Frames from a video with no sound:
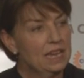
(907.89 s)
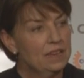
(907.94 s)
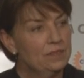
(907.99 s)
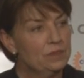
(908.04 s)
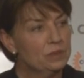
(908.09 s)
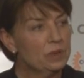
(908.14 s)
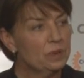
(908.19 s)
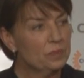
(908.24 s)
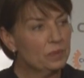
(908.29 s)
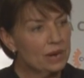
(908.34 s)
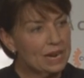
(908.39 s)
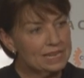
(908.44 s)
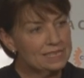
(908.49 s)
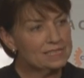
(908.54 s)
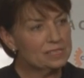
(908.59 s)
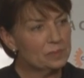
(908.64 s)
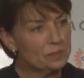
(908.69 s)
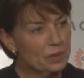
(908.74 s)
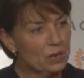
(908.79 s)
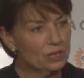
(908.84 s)
If you
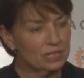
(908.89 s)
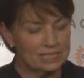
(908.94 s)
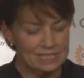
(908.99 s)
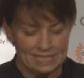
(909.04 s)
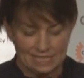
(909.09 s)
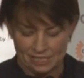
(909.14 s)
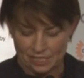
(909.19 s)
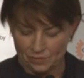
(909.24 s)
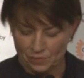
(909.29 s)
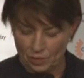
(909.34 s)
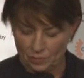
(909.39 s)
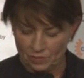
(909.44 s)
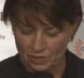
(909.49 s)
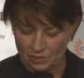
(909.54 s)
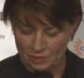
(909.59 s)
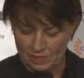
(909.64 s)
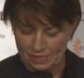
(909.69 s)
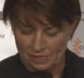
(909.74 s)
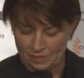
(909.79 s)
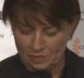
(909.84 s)
embrace the politics of
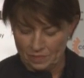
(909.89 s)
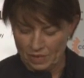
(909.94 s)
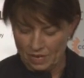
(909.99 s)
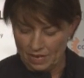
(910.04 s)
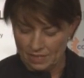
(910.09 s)
optimism,